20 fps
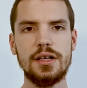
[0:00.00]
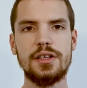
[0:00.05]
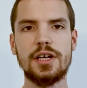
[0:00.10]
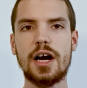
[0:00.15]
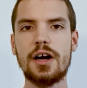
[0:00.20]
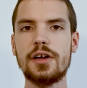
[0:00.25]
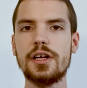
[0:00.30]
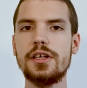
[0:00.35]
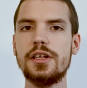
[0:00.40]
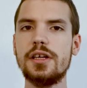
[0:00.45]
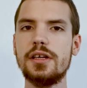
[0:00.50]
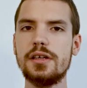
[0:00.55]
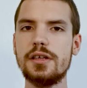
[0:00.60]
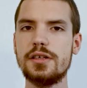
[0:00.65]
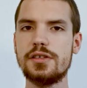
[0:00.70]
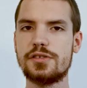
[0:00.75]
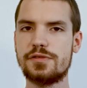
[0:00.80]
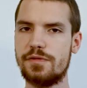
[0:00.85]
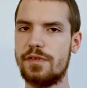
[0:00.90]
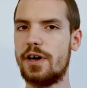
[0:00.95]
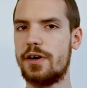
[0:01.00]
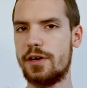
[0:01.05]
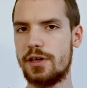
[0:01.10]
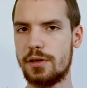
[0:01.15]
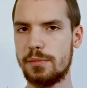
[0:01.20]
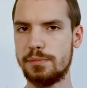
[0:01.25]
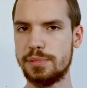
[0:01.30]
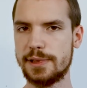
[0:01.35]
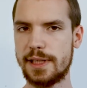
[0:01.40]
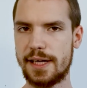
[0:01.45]
Targeting is very
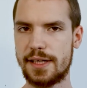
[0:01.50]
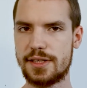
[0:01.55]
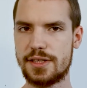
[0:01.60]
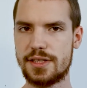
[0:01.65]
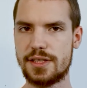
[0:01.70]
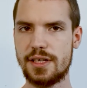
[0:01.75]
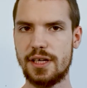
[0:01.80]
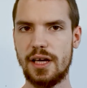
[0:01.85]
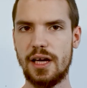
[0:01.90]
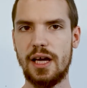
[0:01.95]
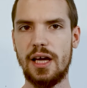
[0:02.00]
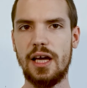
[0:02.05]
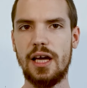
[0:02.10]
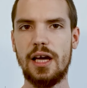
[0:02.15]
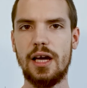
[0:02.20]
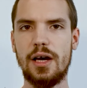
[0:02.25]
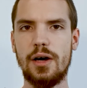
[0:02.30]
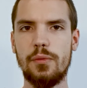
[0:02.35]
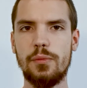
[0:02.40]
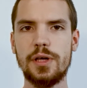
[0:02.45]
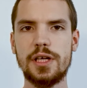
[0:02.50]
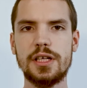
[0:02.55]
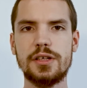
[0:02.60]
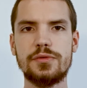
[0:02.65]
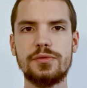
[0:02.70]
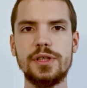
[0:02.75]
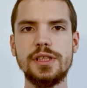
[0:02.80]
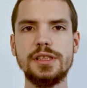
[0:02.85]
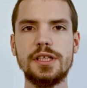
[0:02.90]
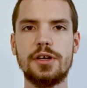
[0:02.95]
complex and we
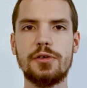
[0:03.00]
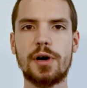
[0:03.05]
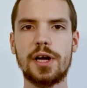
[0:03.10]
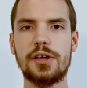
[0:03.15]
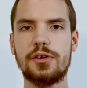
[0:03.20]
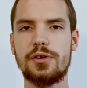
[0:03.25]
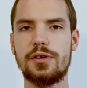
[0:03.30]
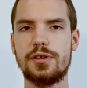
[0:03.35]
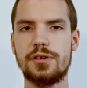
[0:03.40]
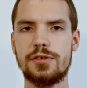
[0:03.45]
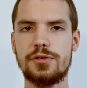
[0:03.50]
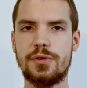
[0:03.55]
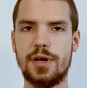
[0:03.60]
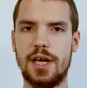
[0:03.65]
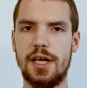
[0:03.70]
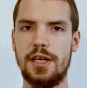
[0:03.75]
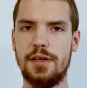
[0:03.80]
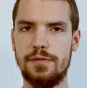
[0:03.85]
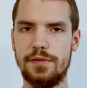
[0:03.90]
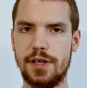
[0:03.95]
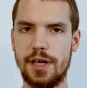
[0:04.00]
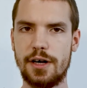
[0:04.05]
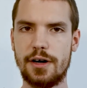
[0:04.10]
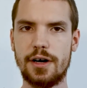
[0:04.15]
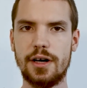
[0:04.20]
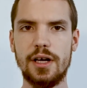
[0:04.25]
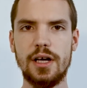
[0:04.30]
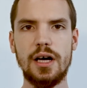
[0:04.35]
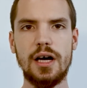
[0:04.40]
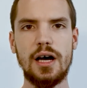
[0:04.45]
can really get creative
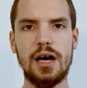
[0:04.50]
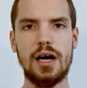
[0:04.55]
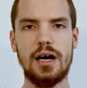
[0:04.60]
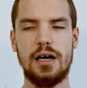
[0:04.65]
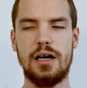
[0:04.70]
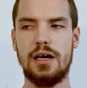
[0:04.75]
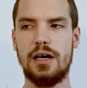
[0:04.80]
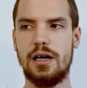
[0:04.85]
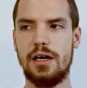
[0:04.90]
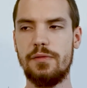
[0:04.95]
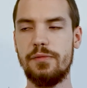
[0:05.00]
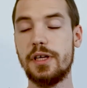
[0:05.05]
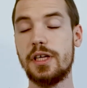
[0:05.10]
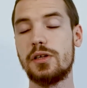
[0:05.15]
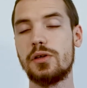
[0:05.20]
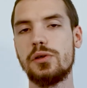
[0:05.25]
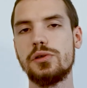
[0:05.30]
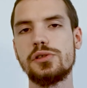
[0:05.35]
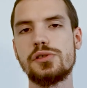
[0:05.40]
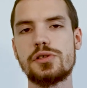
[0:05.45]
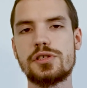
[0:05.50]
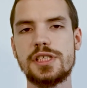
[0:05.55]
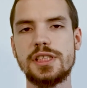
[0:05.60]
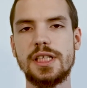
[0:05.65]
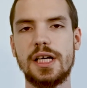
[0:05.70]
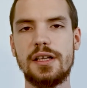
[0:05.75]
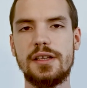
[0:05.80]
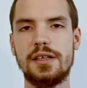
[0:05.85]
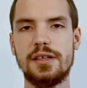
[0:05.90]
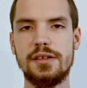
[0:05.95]
there. Uh, and we can also
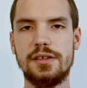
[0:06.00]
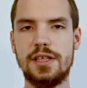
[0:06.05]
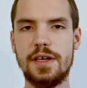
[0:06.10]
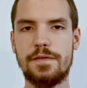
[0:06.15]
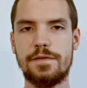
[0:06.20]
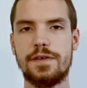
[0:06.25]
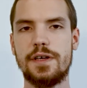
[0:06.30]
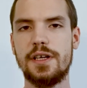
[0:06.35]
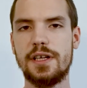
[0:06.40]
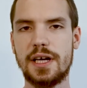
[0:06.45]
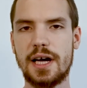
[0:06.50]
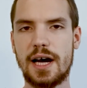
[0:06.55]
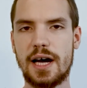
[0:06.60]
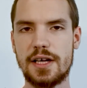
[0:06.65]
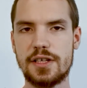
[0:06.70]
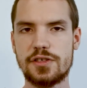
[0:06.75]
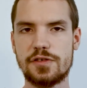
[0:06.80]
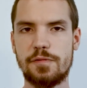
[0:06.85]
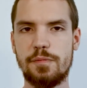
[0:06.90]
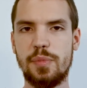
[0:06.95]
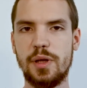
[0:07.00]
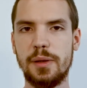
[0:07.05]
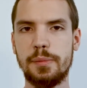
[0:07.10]
select different kinds of